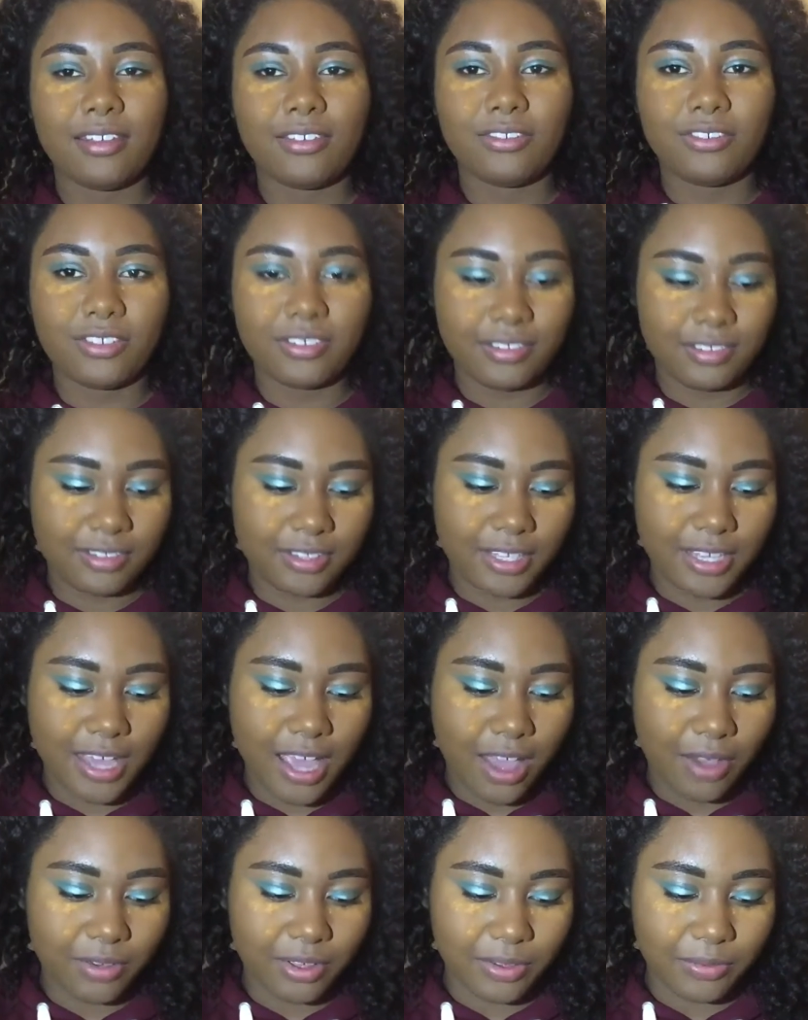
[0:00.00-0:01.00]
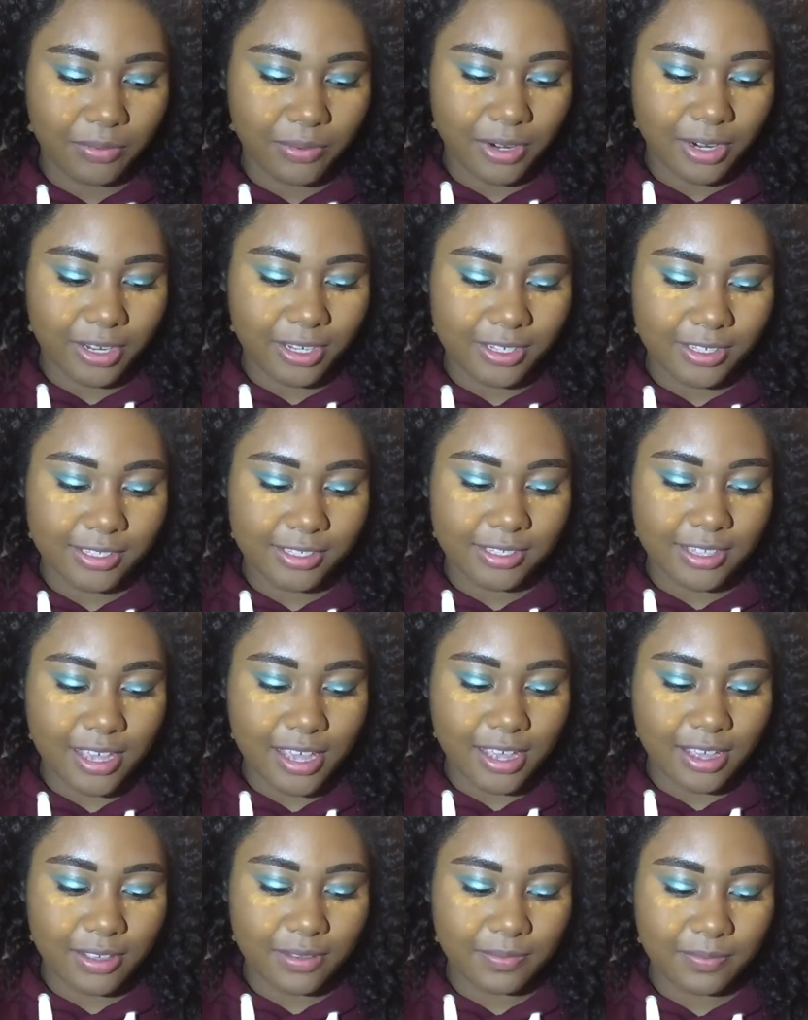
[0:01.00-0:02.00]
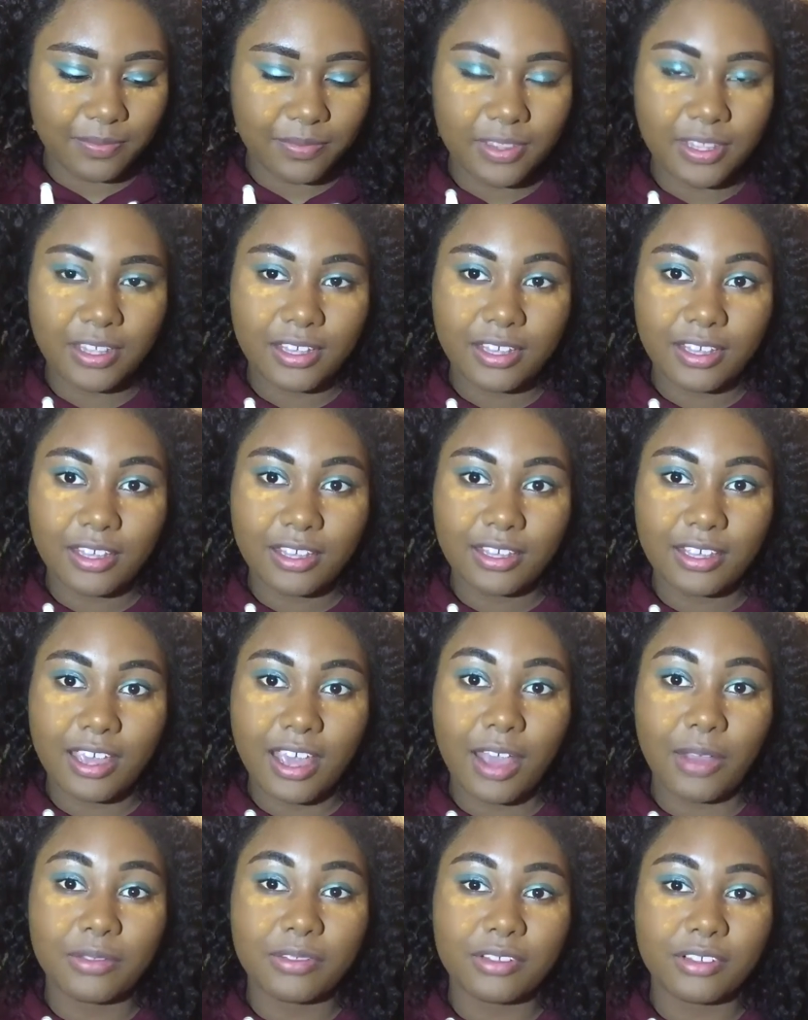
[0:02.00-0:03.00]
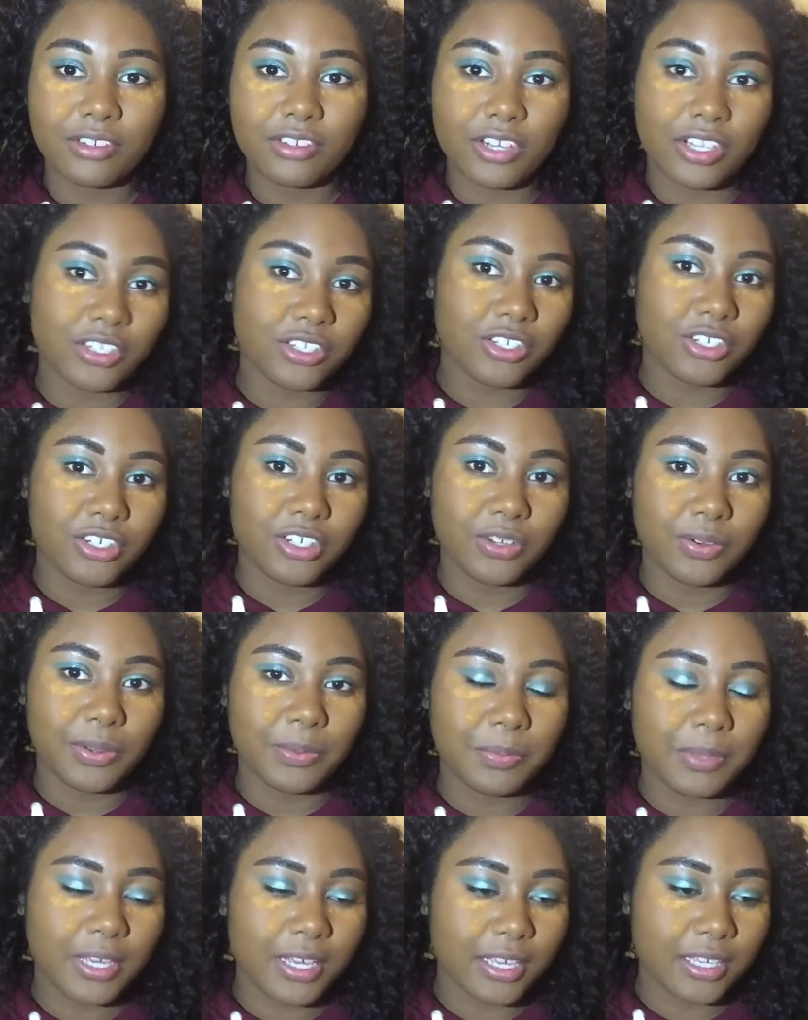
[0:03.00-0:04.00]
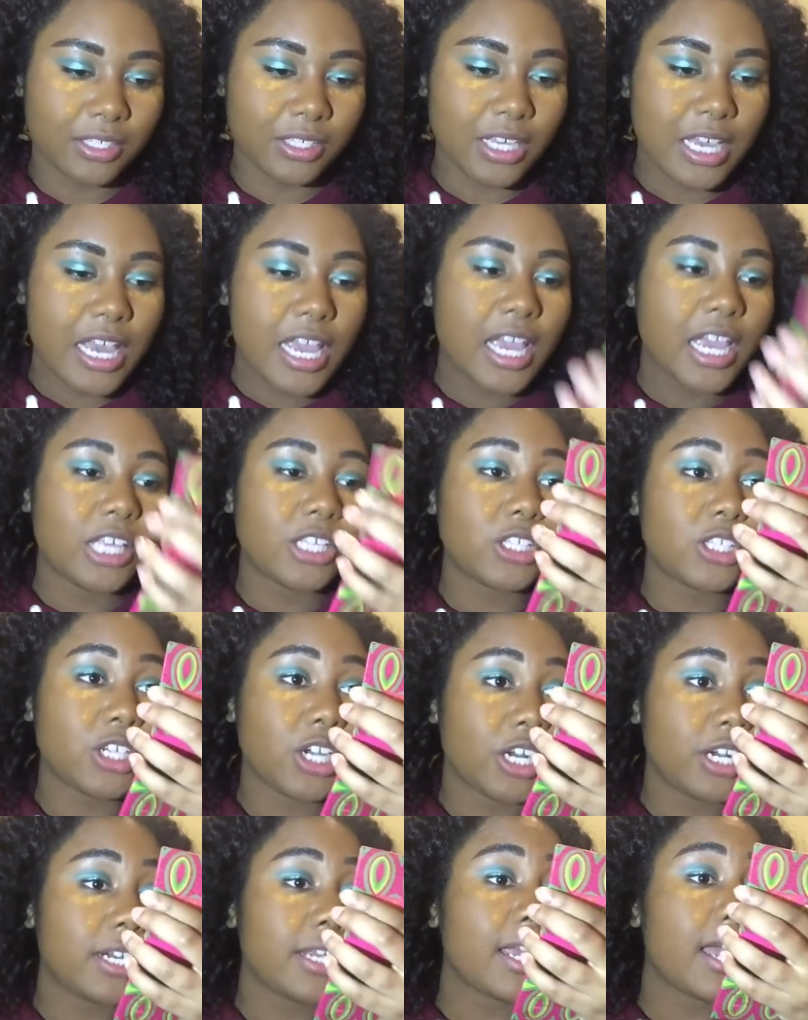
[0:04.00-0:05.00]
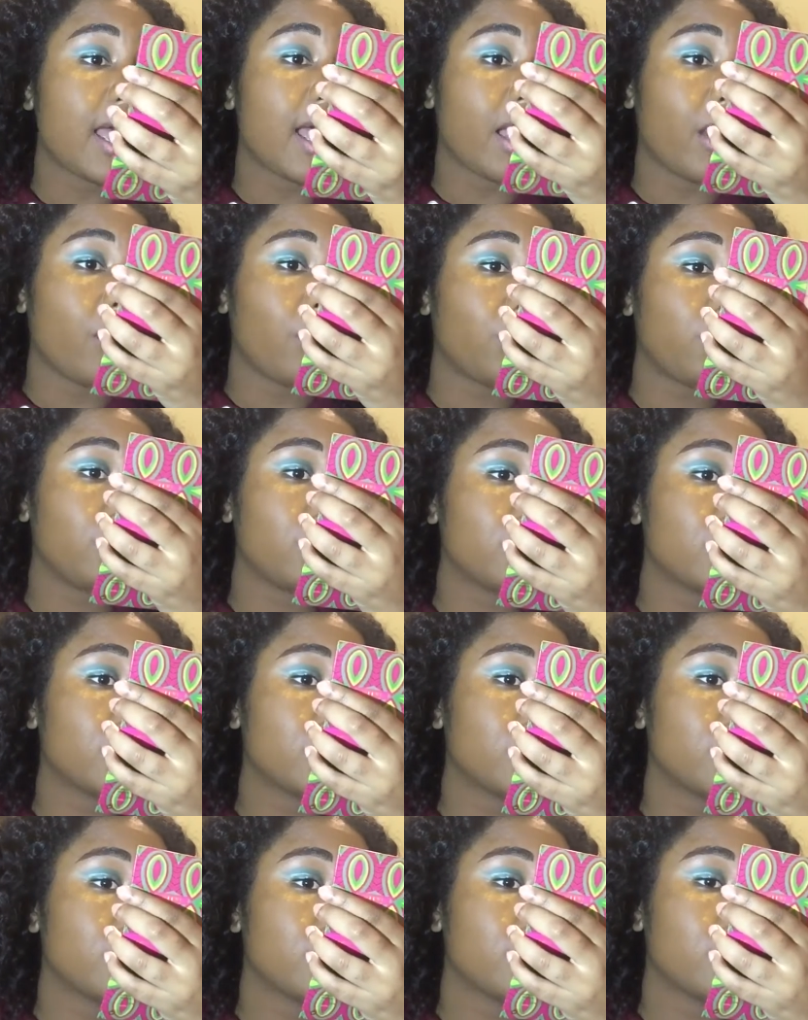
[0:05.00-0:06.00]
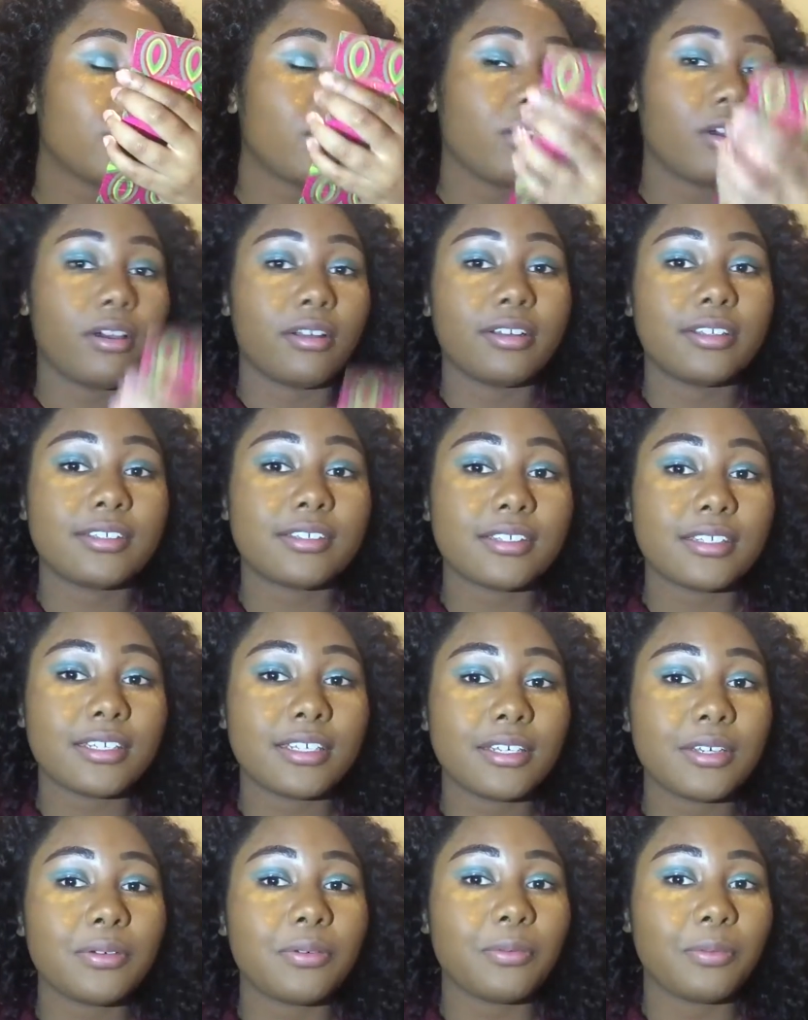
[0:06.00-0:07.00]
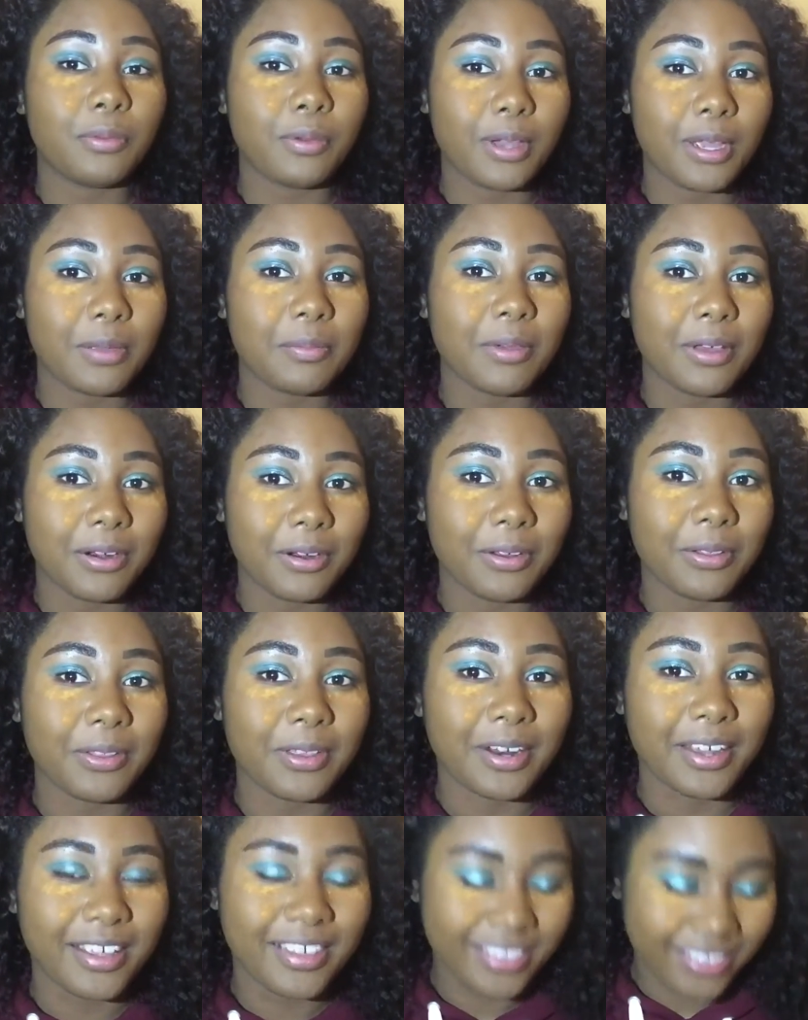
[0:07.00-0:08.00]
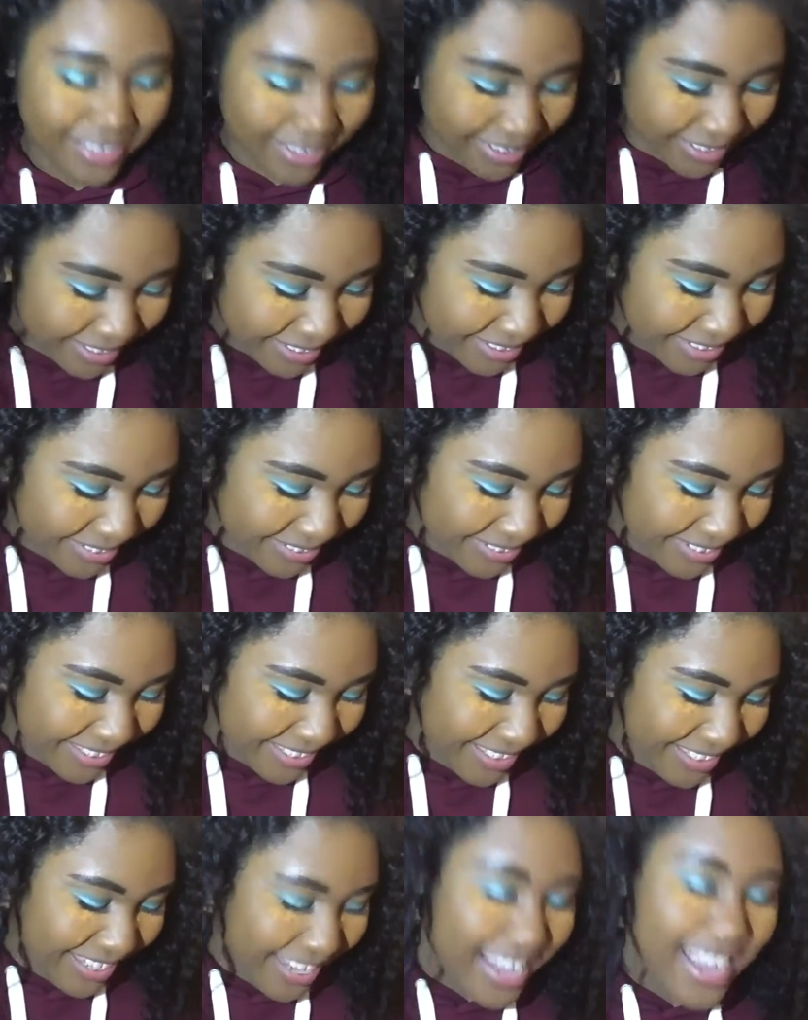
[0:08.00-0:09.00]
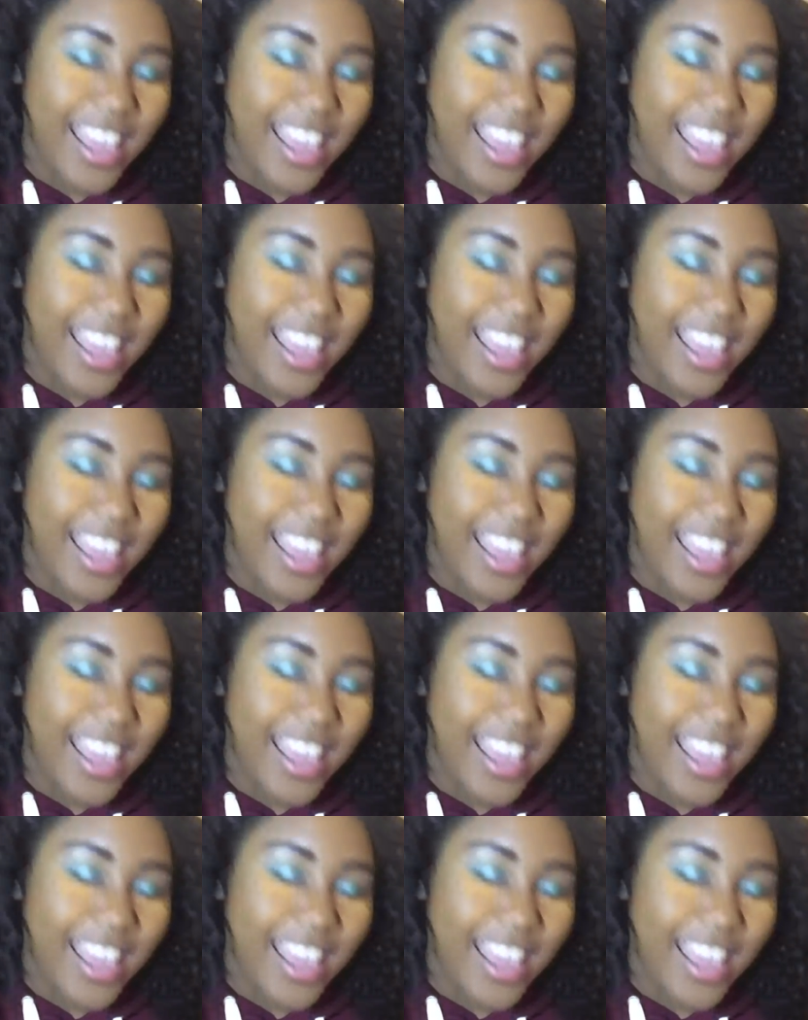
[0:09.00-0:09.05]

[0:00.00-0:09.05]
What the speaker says: and just see how it works, yeah, I would suggest you do it because it's turning out honestly way better than I thought it would.